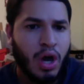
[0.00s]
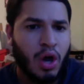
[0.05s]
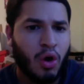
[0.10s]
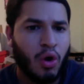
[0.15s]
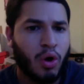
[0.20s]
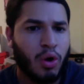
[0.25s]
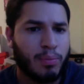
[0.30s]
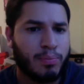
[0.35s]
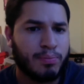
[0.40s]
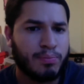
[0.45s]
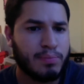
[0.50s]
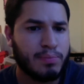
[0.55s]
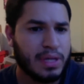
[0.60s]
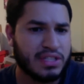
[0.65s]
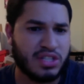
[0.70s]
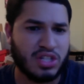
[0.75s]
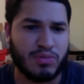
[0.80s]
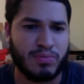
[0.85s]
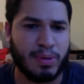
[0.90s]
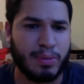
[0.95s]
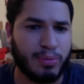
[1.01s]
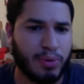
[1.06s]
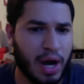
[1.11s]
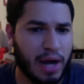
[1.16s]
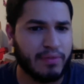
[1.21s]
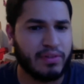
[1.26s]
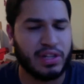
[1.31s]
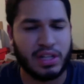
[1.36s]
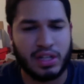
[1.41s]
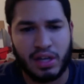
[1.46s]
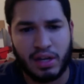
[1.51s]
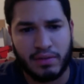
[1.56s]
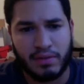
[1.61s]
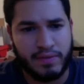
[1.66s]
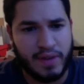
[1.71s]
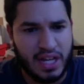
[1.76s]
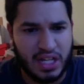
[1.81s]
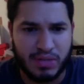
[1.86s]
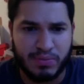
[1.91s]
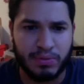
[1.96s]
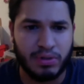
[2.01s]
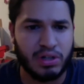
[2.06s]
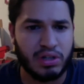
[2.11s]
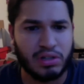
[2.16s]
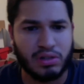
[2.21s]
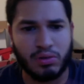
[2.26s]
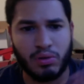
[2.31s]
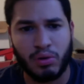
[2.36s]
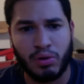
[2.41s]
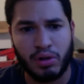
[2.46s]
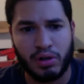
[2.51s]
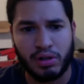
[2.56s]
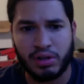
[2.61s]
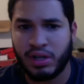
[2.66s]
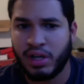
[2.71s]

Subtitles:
or message me privately on Facebook or